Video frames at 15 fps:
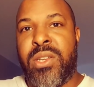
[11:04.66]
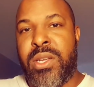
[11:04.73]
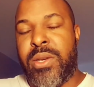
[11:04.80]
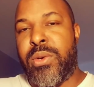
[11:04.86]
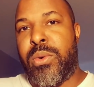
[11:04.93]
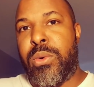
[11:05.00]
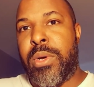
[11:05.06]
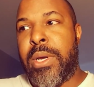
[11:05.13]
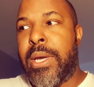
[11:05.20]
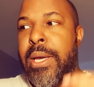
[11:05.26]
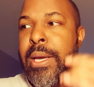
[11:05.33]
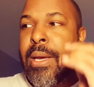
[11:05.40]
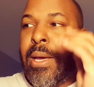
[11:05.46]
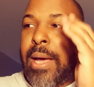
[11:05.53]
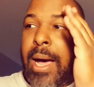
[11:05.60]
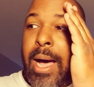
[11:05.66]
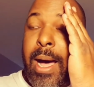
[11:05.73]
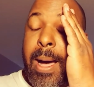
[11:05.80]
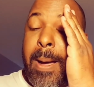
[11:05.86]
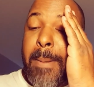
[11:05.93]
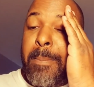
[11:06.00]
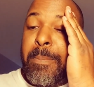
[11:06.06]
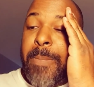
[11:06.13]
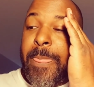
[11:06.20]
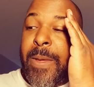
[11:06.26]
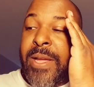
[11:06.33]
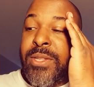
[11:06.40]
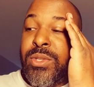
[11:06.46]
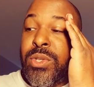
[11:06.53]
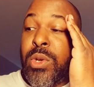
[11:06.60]
do.
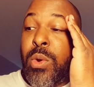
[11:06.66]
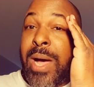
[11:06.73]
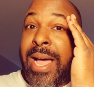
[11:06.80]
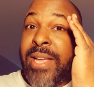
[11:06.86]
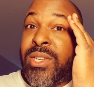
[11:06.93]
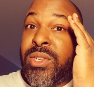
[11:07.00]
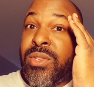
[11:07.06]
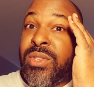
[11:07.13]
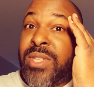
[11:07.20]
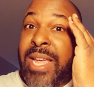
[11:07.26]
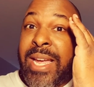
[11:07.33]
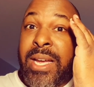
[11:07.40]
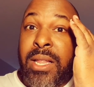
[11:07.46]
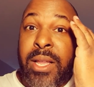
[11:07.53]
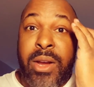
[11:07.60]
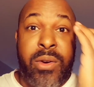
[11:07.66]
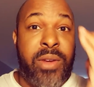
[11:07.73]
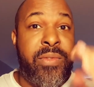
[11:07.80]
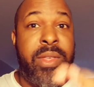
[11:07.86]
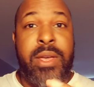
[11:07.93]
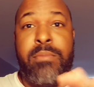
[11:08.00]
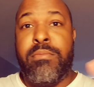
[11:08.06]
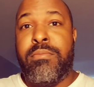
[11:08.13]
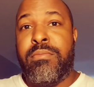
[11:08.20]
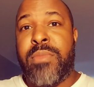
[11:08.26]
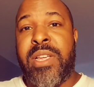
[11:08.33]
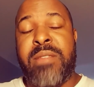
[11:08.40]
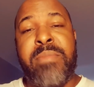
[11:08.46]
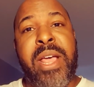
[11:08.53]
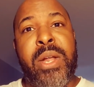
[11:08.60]
And so I just stay clear of them.
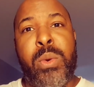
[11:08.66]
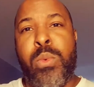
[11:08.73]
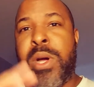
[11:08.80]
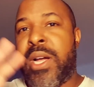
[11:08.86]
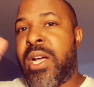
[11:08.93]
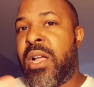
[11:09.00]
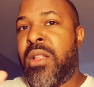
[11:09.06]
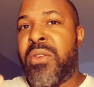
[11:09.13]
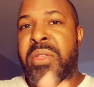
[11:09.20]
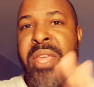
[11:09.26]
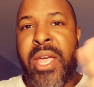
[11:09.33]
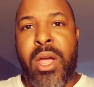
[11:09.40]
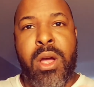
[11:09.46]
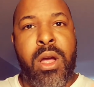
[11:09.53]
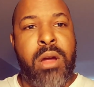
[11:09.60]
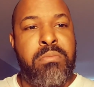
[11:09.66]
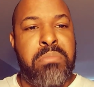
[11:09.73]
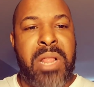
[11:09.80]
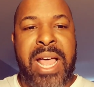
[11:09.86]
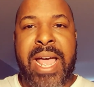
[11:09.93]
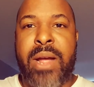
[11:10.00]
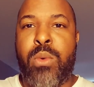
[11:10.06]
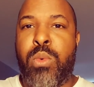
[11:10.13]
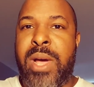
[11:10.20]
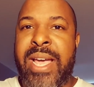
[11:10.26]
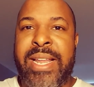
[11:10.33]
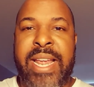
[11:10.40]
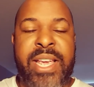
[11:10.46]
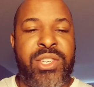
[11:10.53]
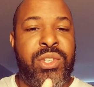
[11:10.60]
Doesn't matter what color they are, black,
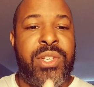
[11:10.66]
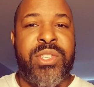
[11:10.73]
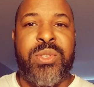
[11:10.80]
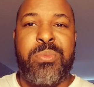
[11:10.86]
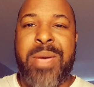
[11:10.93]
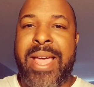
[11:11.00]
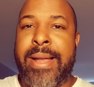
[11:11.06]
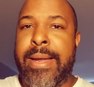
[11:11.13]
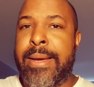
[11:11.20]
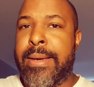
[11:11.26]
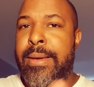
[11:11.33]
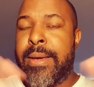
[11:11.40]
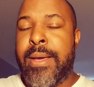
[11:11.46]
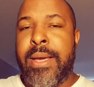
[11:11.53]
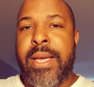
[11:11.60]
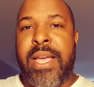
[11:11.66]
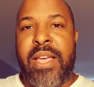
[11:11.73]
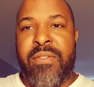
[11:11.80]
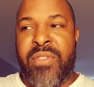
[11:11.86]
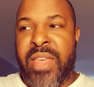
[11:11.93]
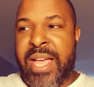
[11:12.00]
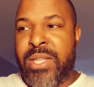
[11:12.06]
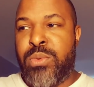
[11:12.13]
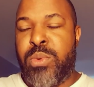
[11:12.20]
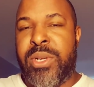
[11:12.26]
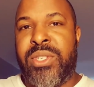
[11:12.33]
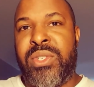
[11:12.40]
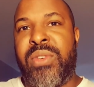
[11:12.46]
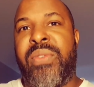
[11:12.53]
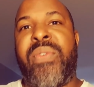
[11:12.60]
white, Asian, Hispanic, if that's
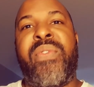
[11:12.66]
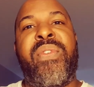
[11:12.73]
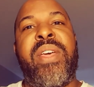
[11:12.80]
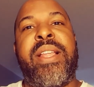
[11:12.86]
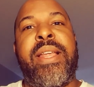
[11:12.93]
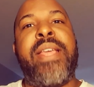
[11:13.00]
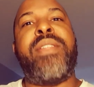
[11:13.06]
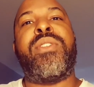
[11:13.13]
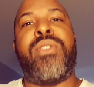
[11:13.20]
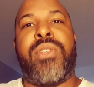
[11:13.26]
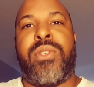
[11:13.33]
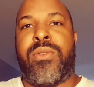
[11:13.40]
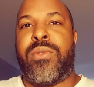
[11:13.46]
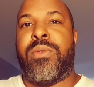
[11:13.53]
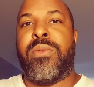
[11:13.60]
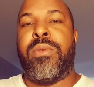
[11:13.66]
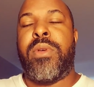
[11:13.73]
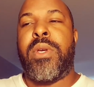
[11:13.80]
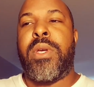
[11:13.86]
what you fit into,